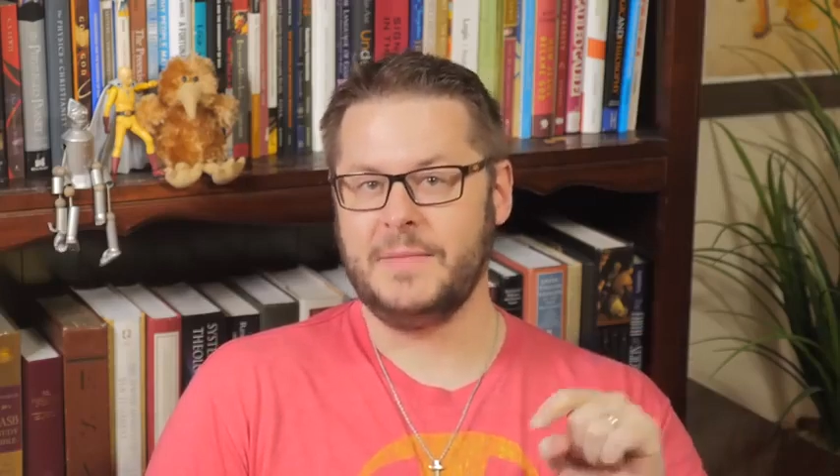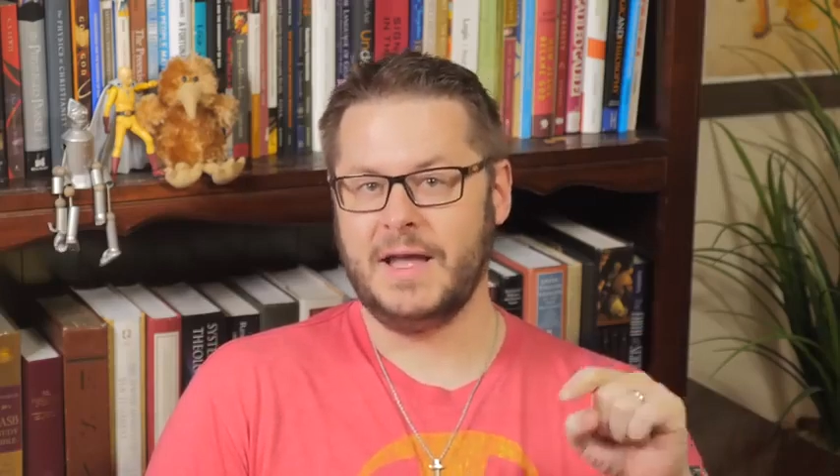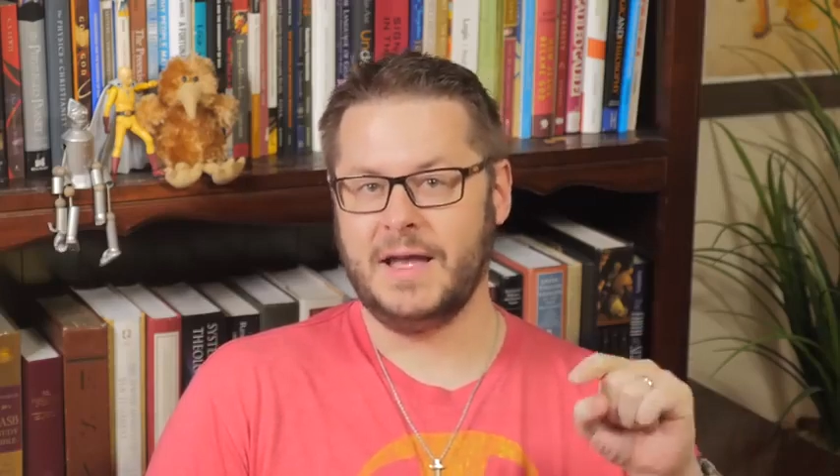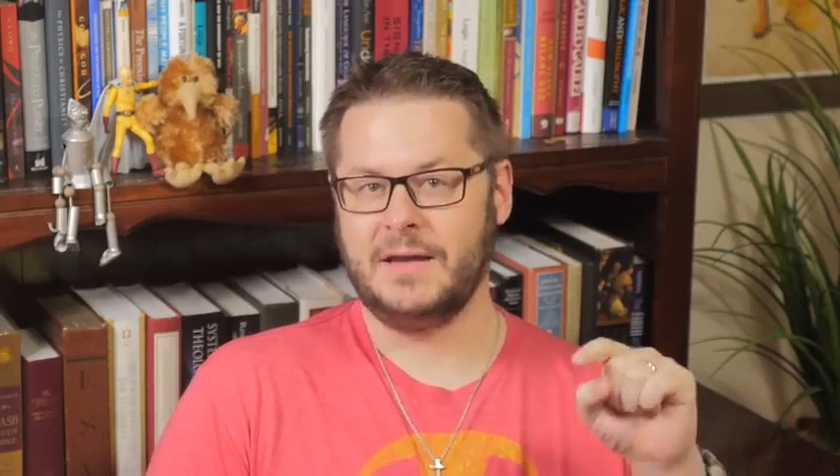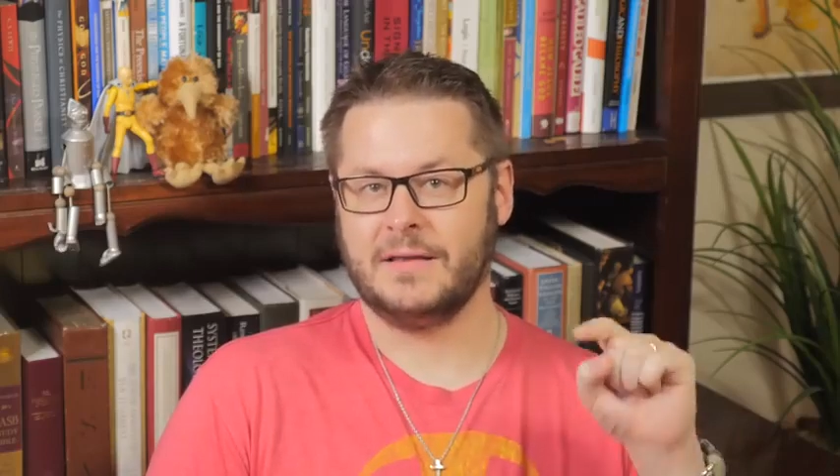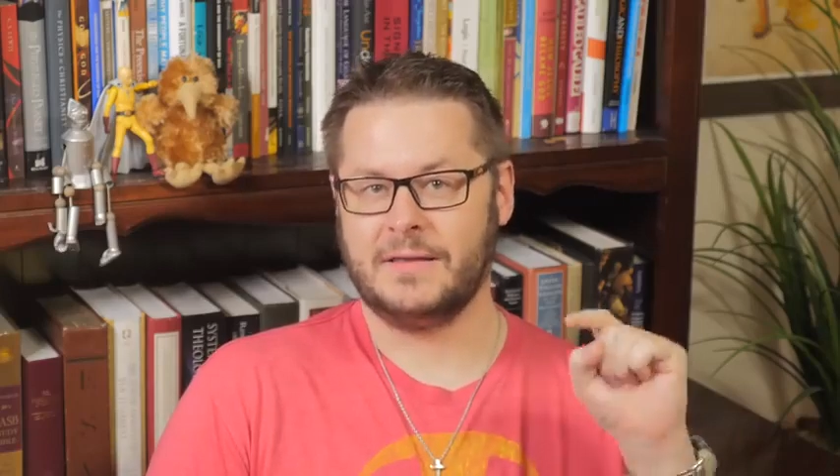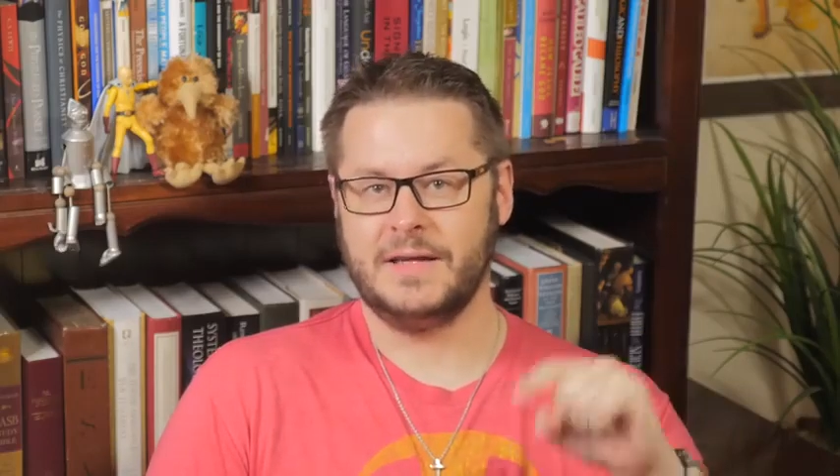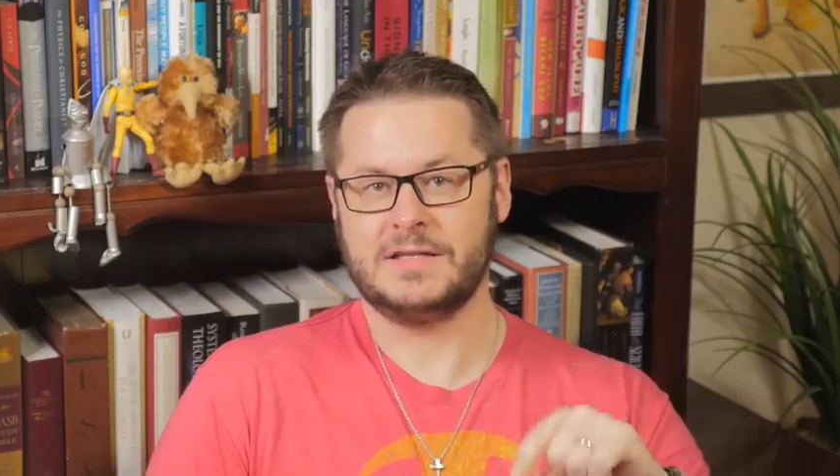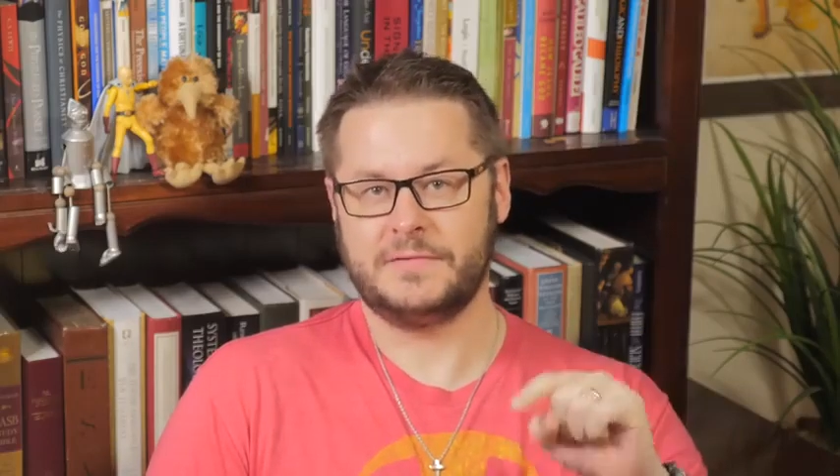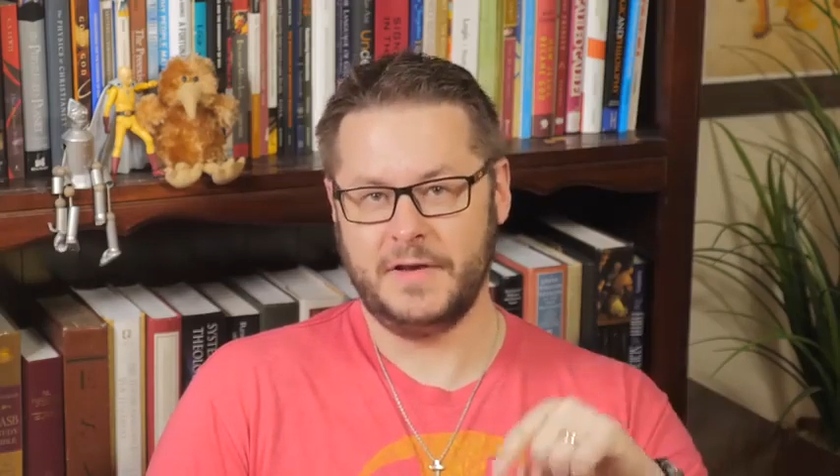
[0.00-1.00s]
made
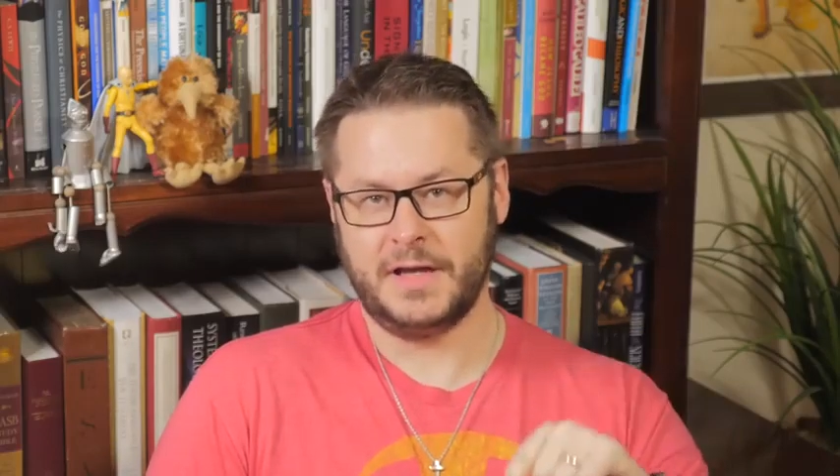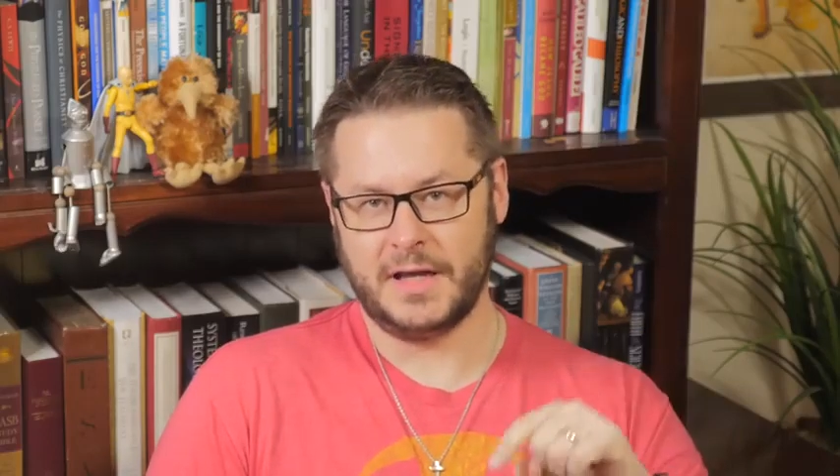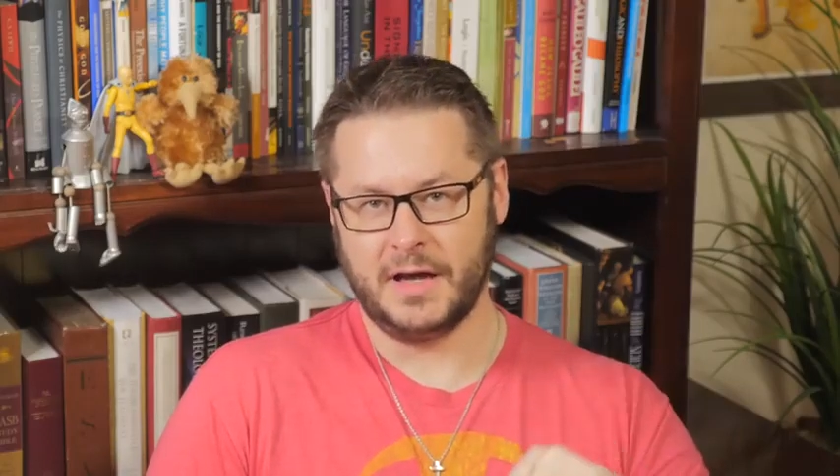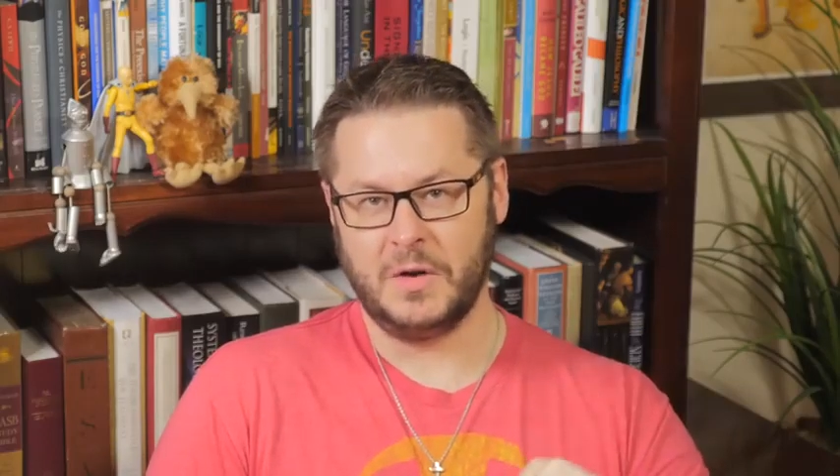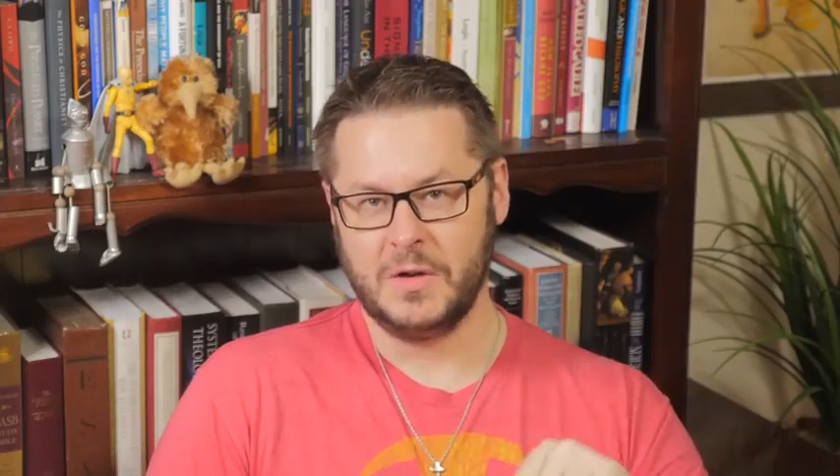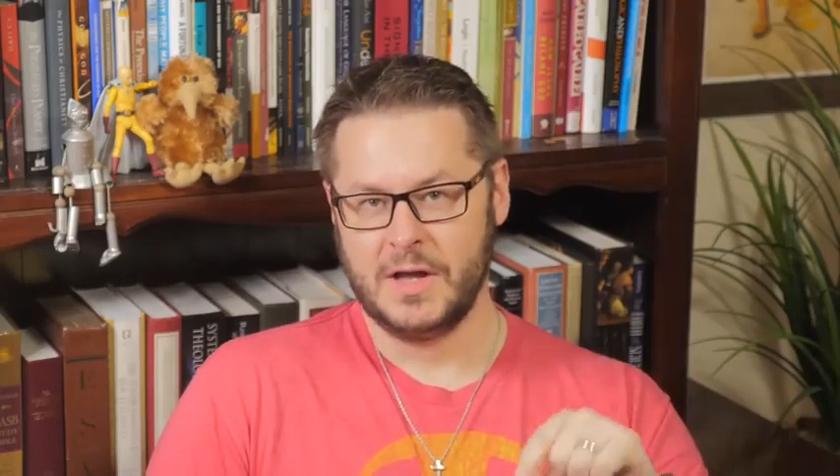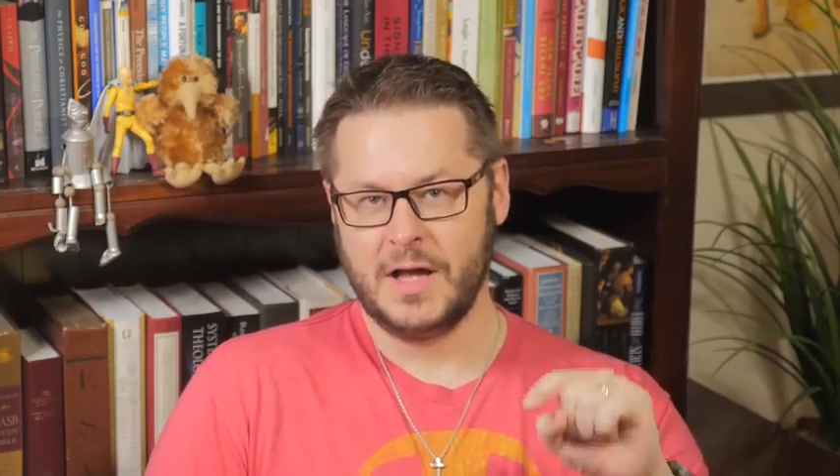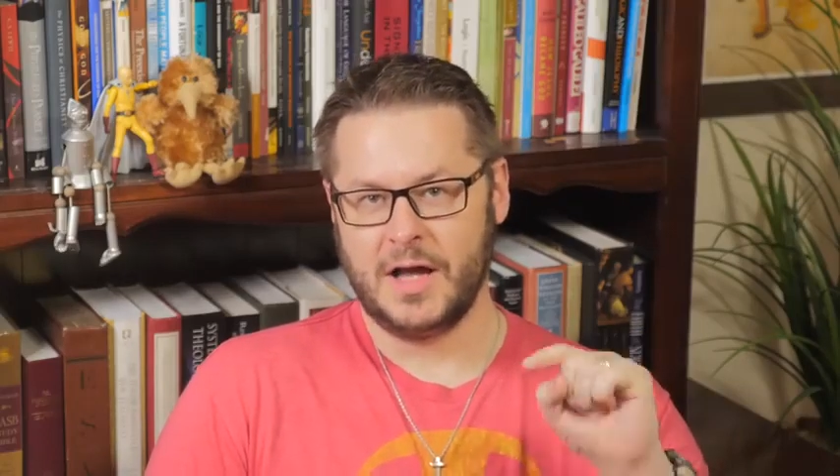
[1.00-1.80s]
this video